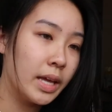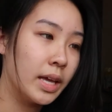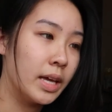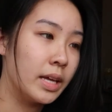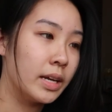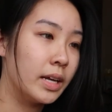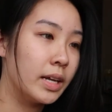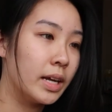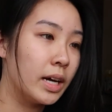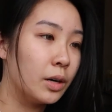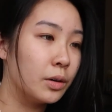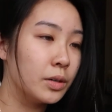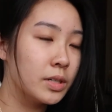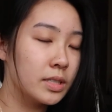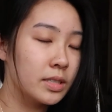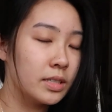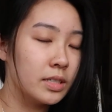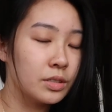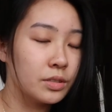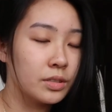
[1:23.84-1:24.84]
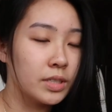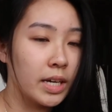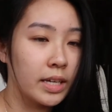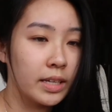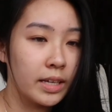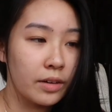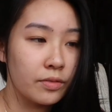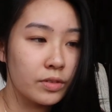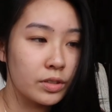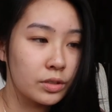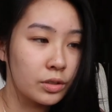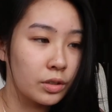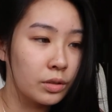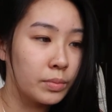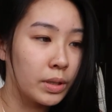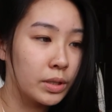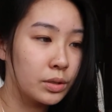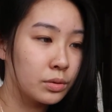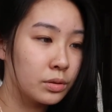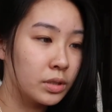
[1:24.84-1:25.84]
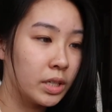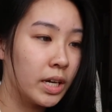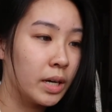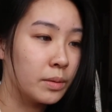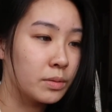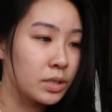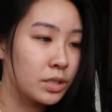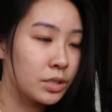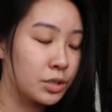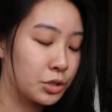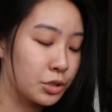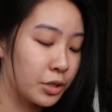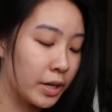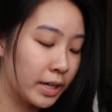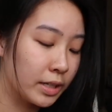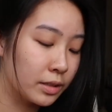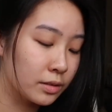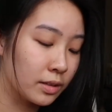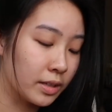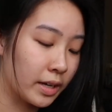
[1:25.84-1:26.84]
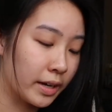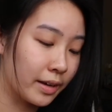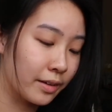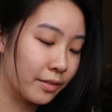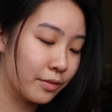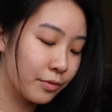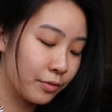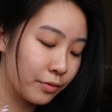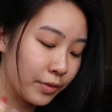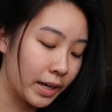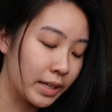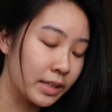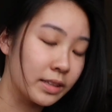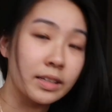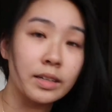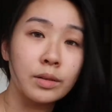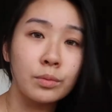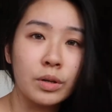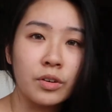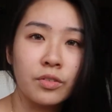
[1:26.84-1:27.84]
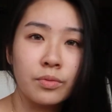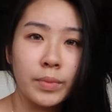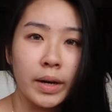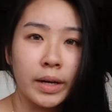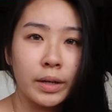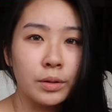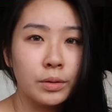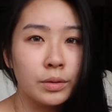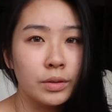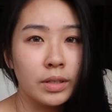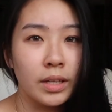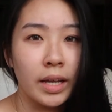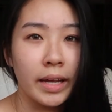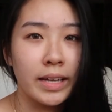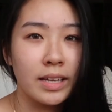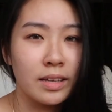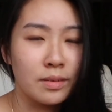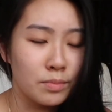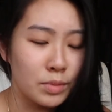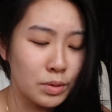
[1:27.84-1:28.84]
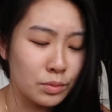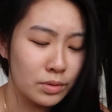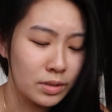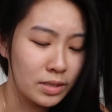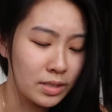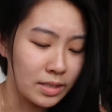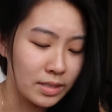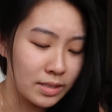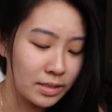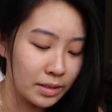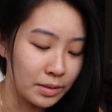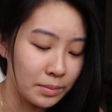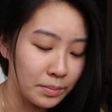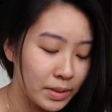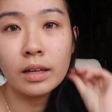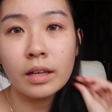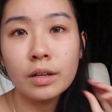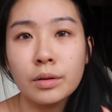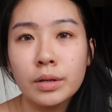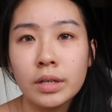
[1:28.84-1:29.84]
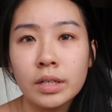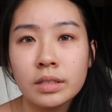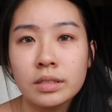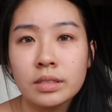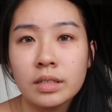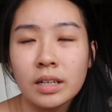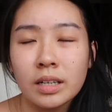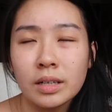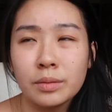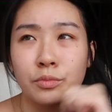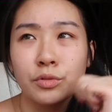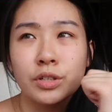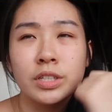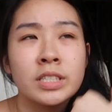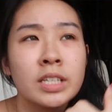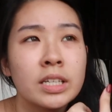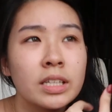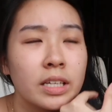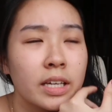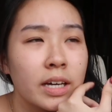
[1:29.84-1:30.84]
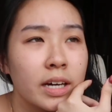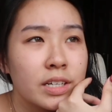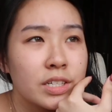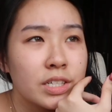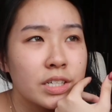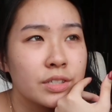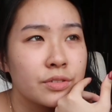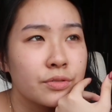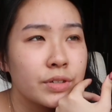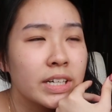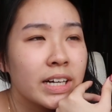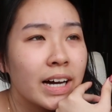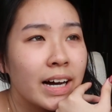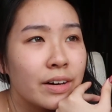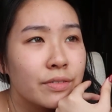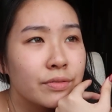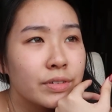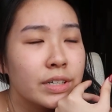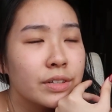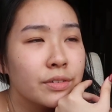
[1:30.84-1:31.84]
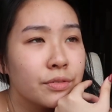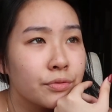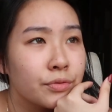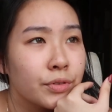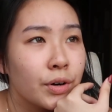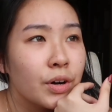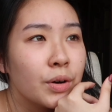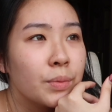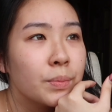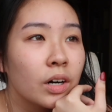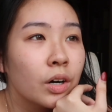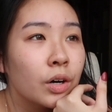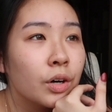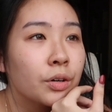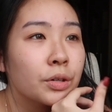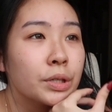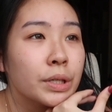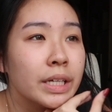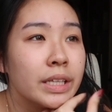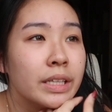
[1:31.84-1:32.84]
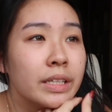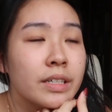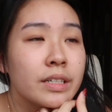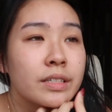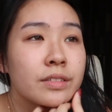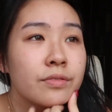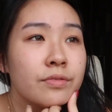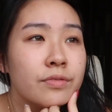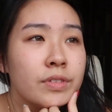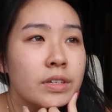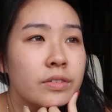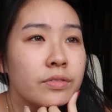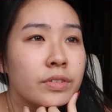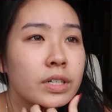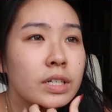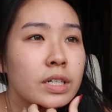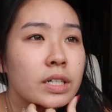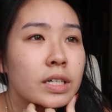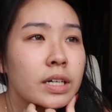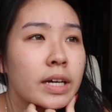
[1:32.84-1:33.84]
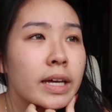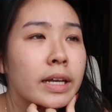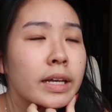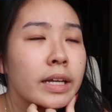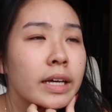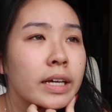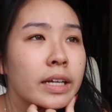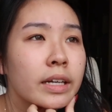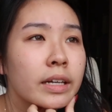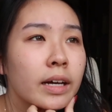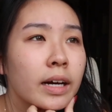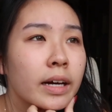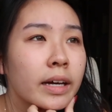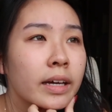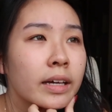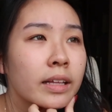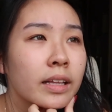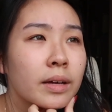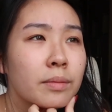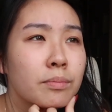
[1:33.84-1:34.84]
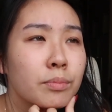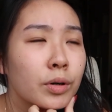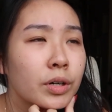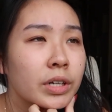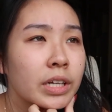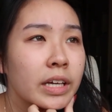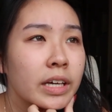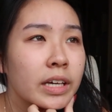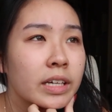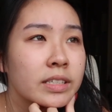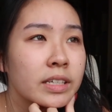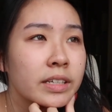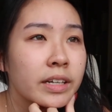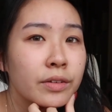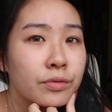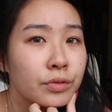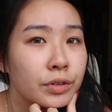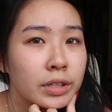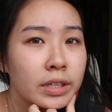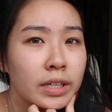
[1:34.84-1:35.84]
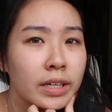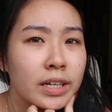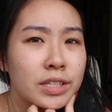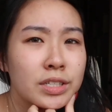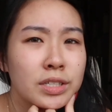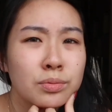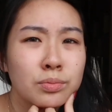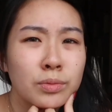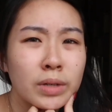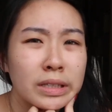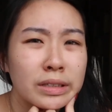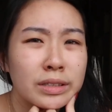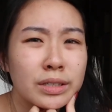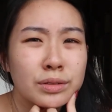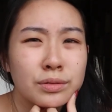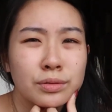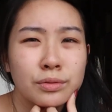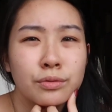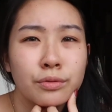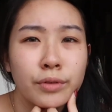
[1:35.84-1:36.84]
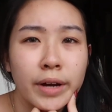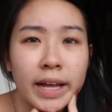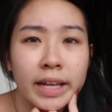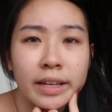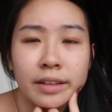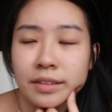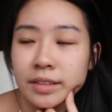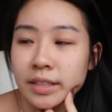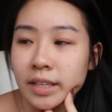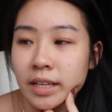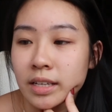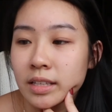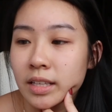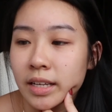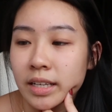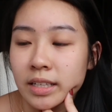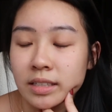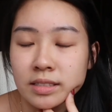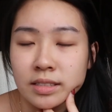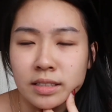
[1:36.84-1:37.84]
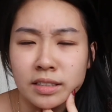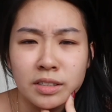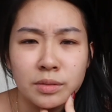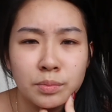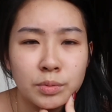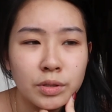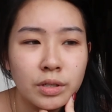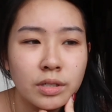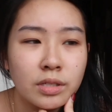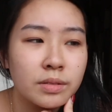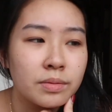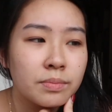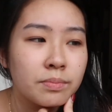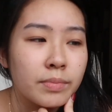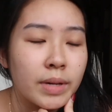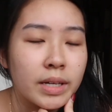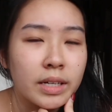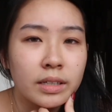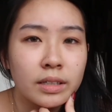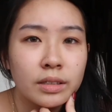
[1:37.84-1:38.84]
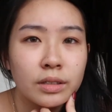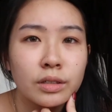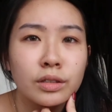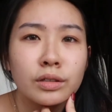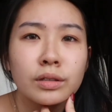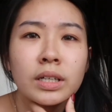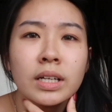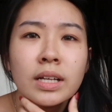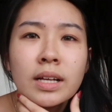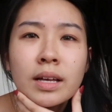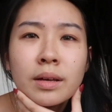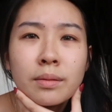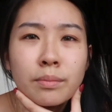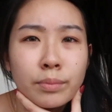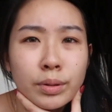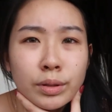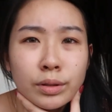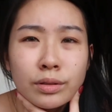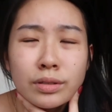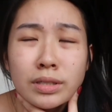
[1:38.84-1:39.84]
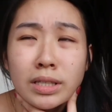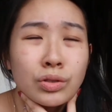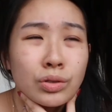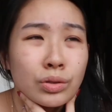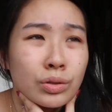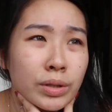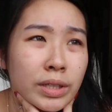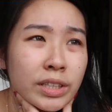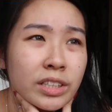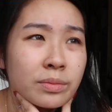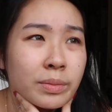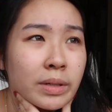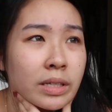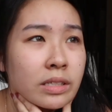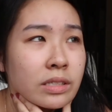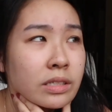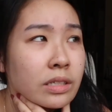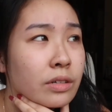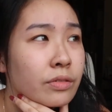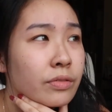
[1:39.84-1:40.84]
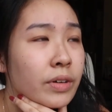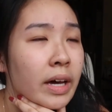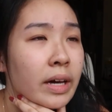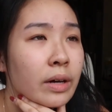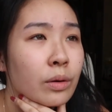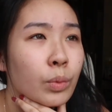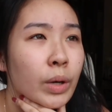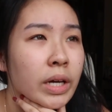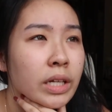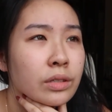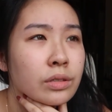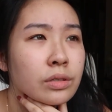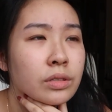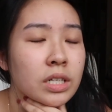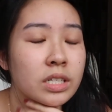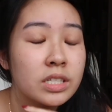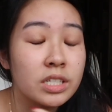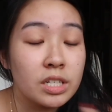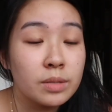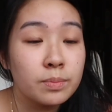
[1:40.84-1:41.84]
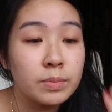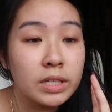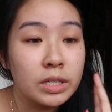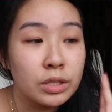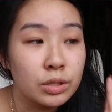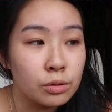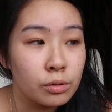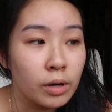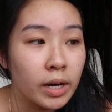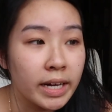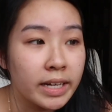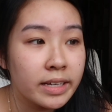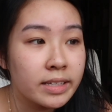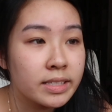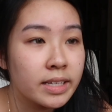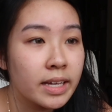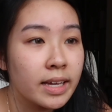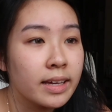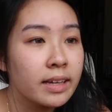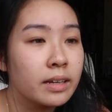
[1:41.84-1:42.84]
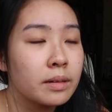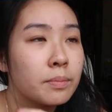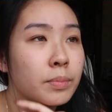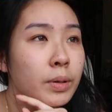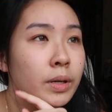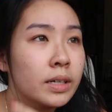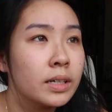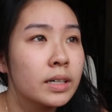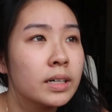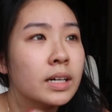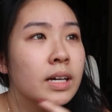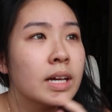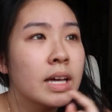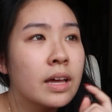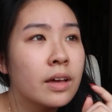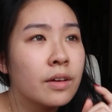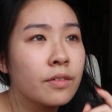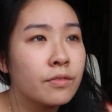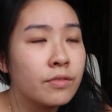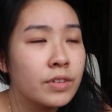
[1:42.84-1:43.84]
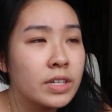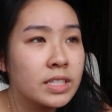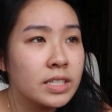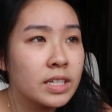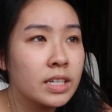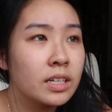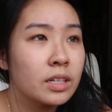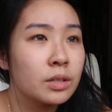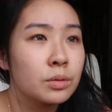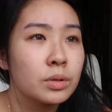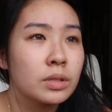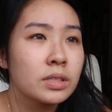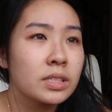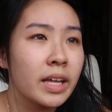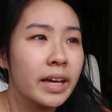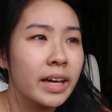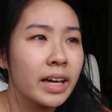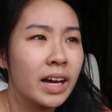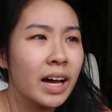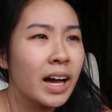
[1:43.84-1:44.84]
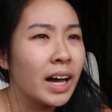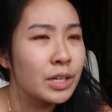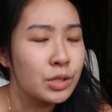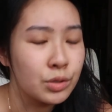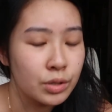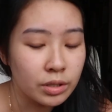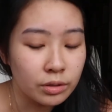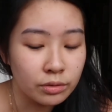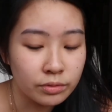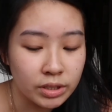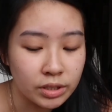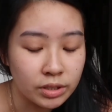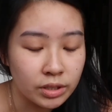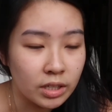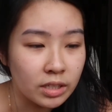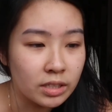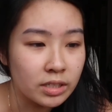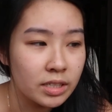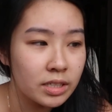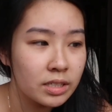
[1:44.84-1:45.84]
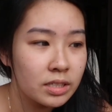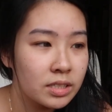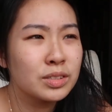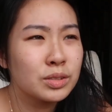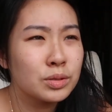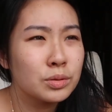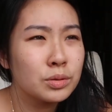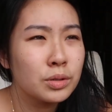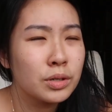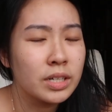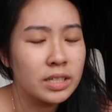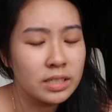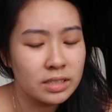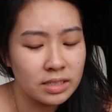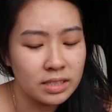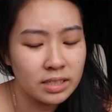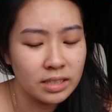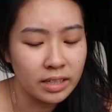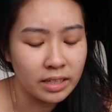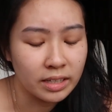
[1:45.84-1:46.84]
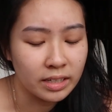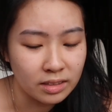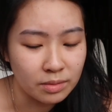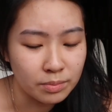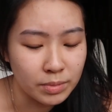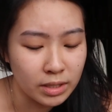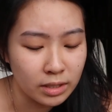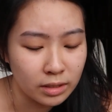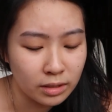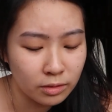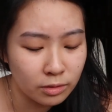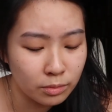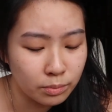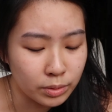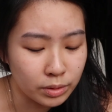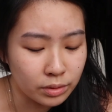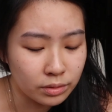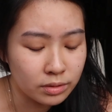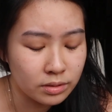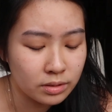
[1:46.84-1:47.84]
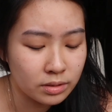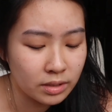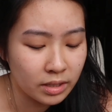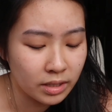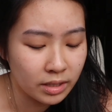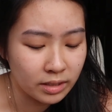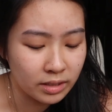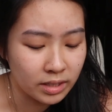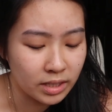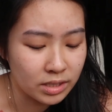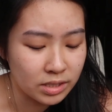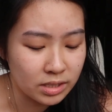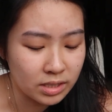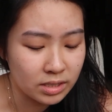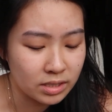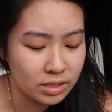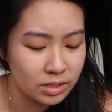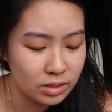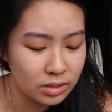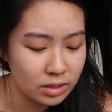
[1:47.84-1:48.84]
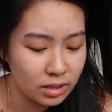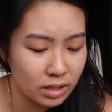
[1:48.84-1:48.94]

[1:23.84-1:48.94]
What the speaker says: and then I always need to get Gaviscon, but today I'm just trying to like fight it with my own like immune system. Anyways, recently I just recovered from a horrendous fever, and then I had like body aches and everything. I just wanted to rant that like Singapore's medical bills are so expensive. I went to the GP twice, and per visit it was like $100 over. So crazy that the medical bills here are just